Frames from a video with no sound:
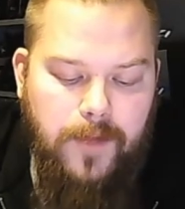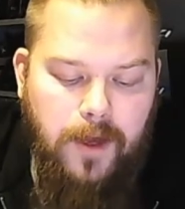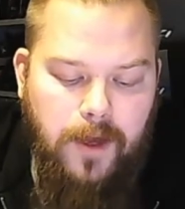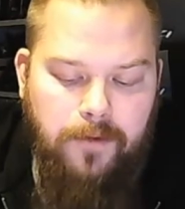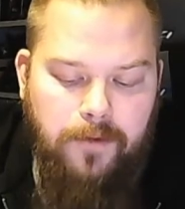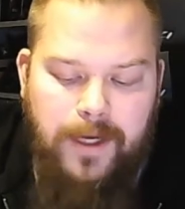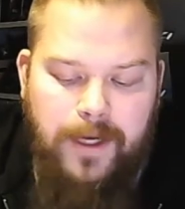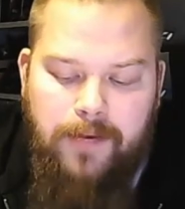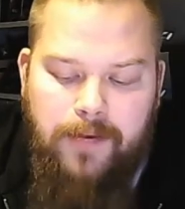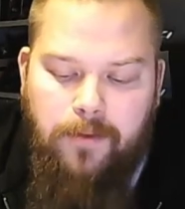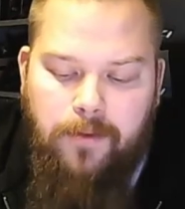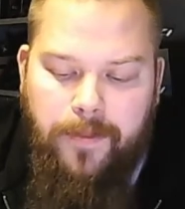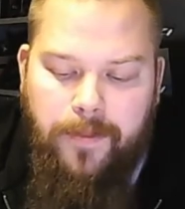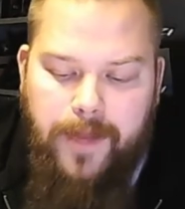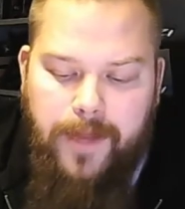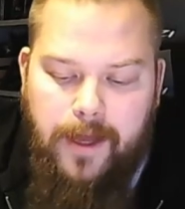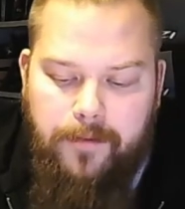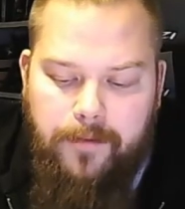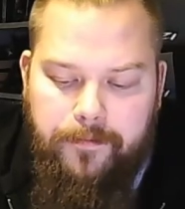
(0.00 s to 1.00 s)
I really want
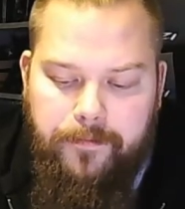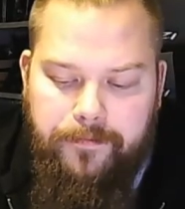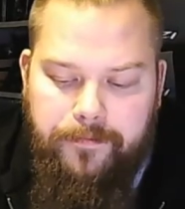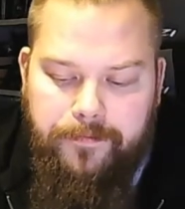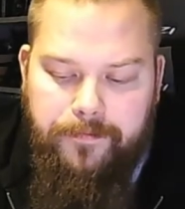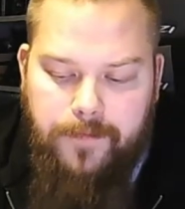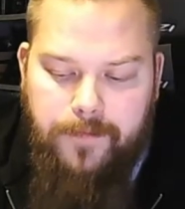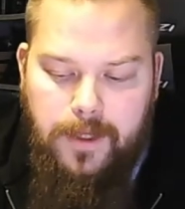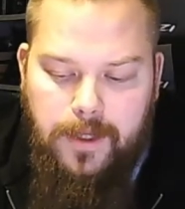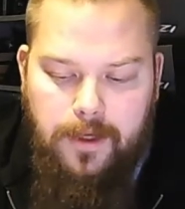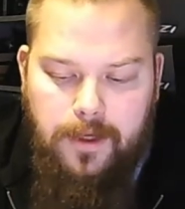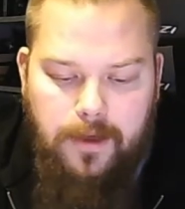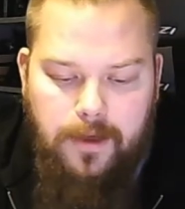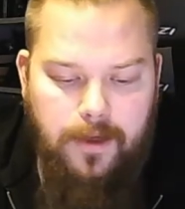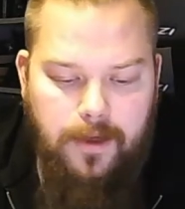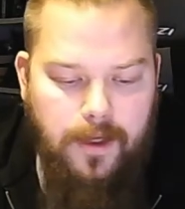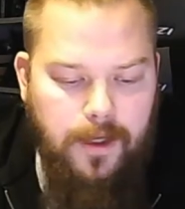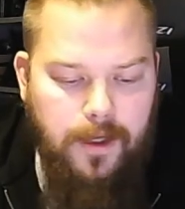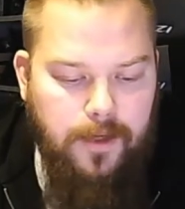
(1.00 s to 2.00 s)
that.
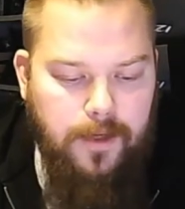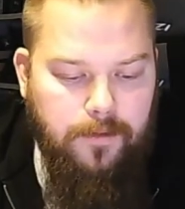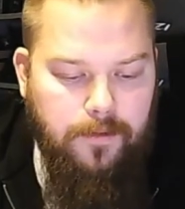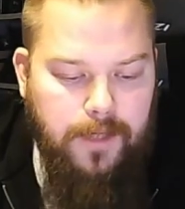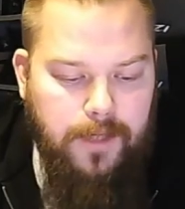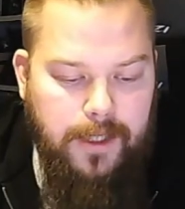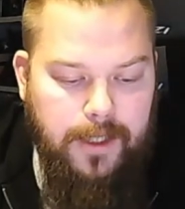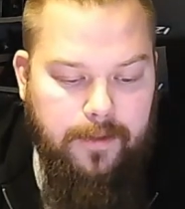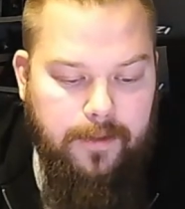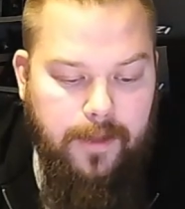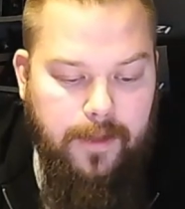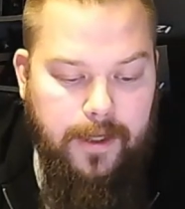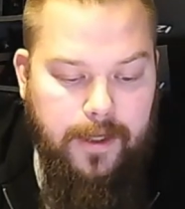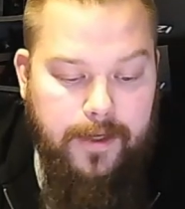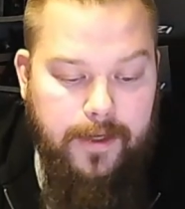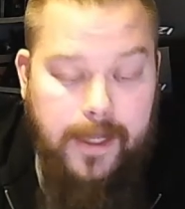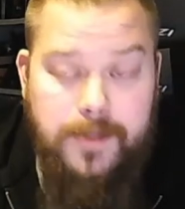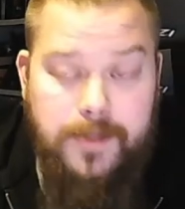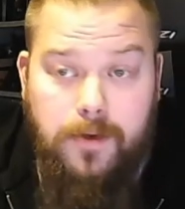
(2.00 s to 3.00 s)
We need the
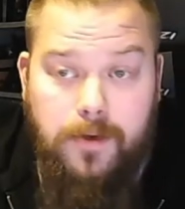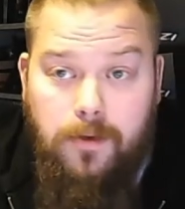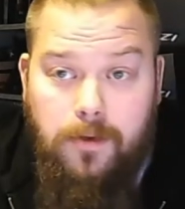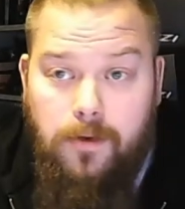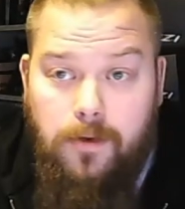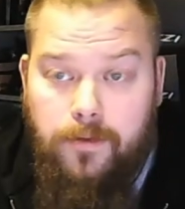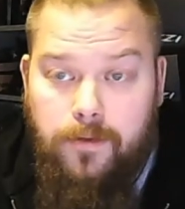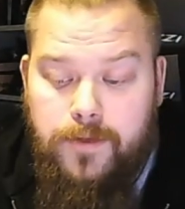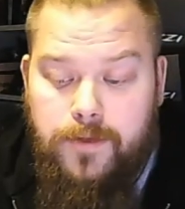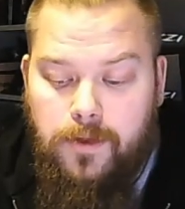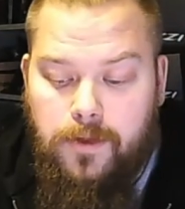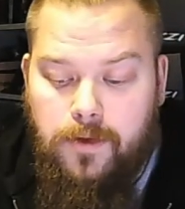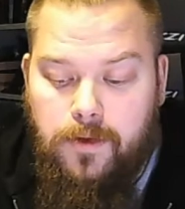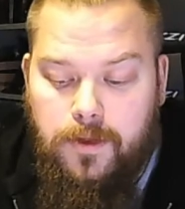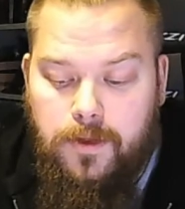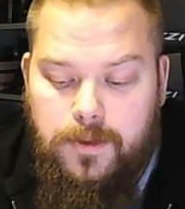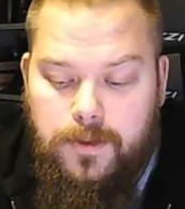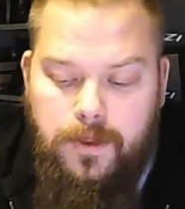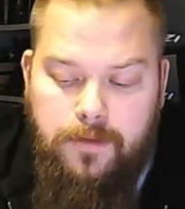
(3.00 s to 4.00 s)
Nazgul of Dol
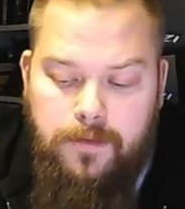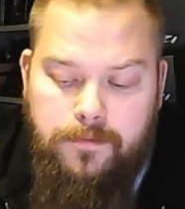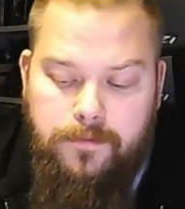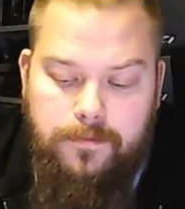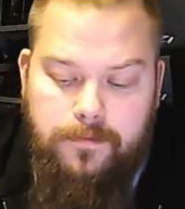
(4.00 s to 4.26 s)
Guldur.